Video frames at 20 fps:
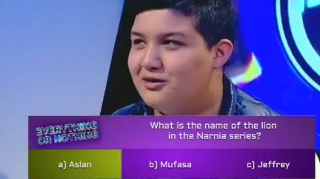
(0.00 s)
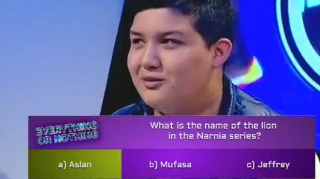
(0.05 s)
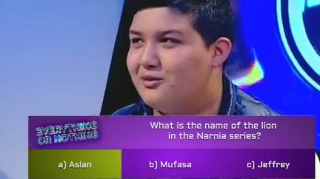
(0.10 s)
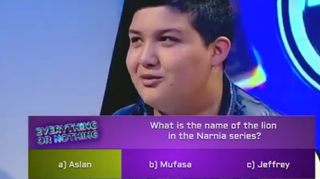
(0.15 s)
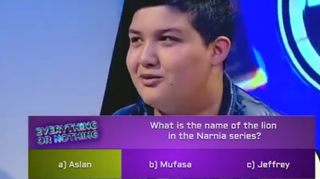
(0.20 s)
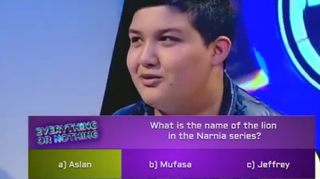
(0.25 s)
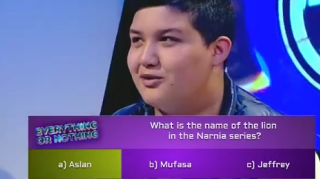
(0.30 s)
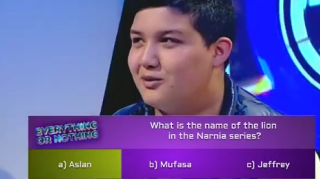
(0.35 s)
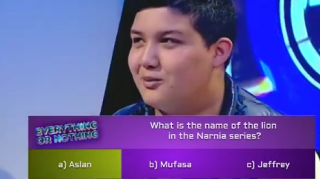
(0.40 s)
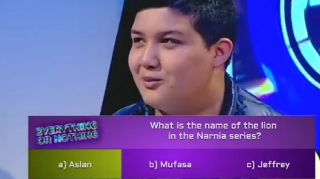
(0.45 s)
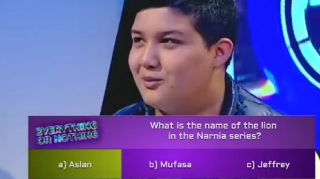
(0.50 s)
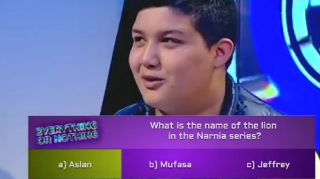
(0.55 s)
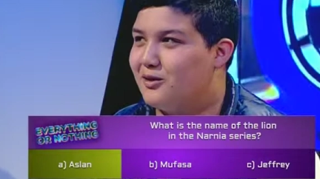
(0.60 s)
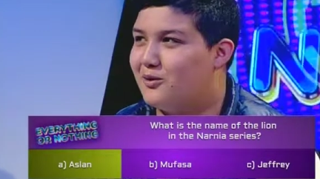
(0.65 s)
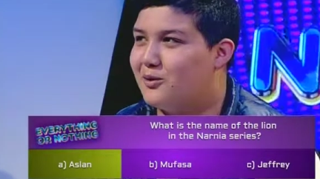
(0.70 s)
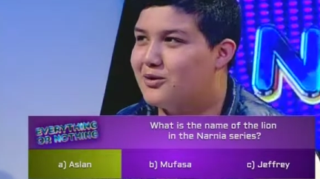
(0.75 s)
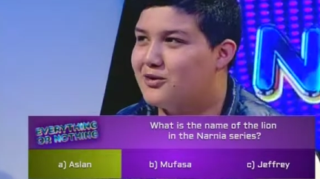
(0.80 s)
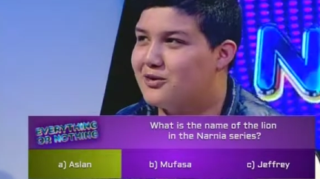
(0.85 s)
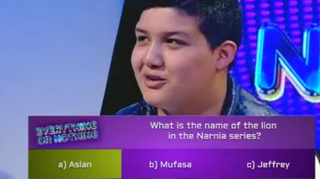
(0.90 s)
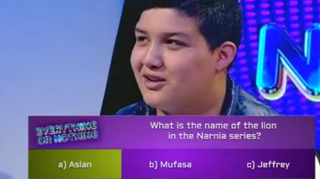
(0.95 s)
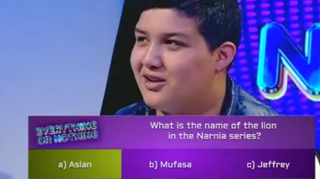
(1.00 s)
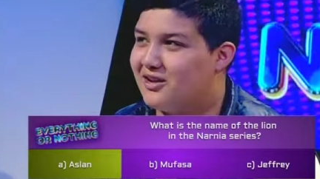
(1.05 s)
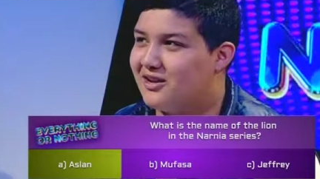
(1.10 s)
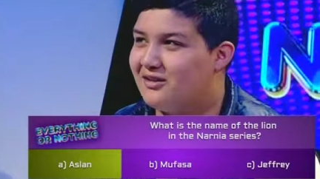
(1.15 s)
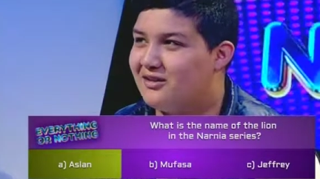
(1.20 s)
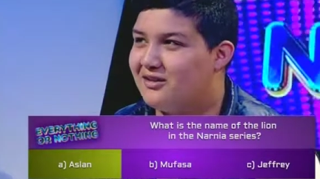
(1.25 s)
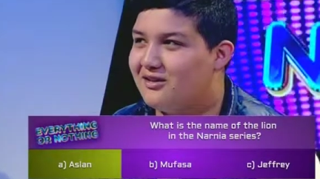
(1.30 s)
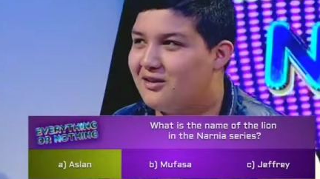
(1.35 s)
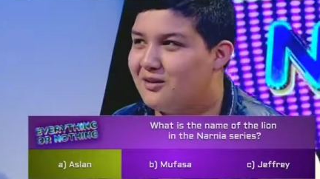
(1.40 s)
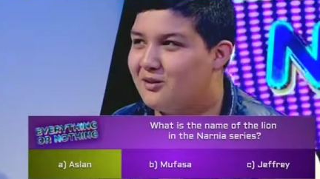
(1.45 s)
it before. Lion in the
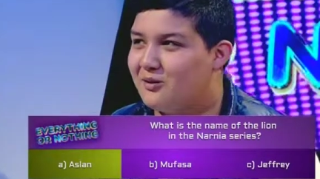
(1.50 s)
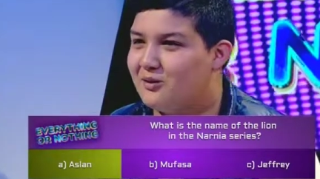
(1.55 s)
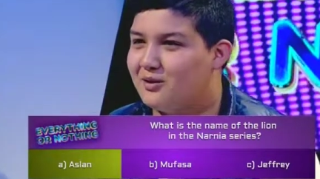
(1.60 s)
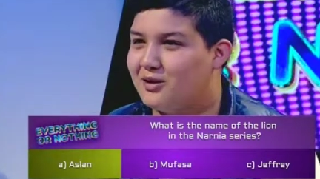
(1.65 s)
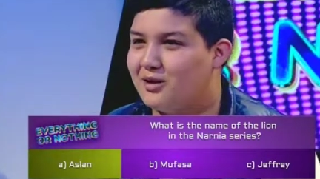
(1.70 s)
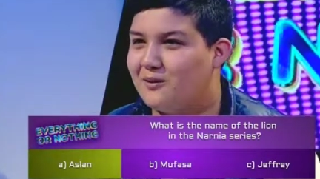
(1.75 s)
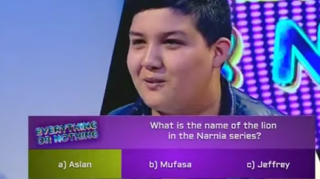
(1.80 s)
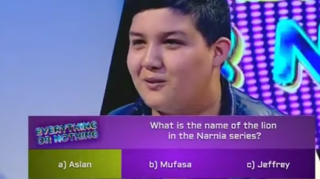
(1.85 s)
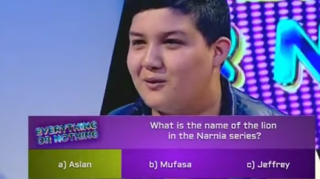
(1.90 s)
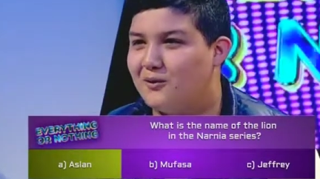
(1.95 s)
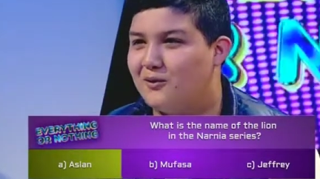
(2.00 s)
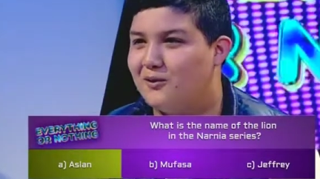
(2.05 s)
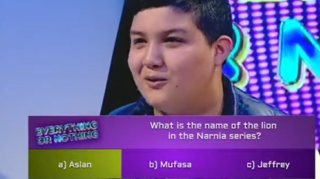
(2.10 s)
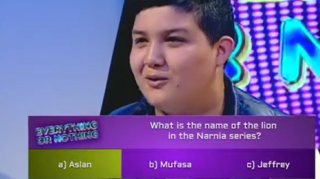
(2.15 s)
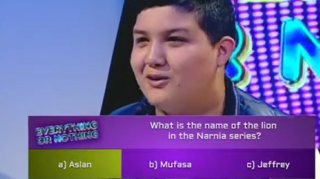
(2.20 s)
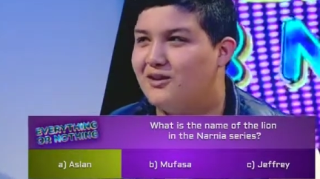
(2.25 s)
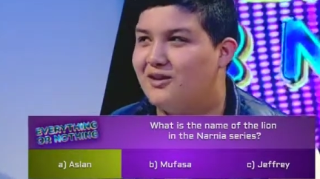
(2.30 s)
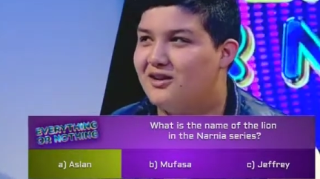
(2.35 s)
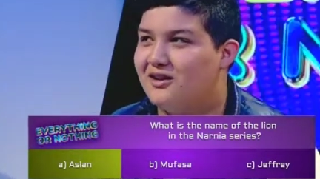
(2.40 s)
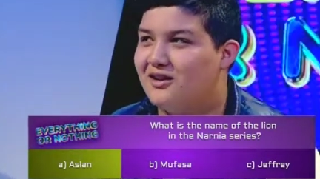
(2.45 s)
Wardrobe. You watched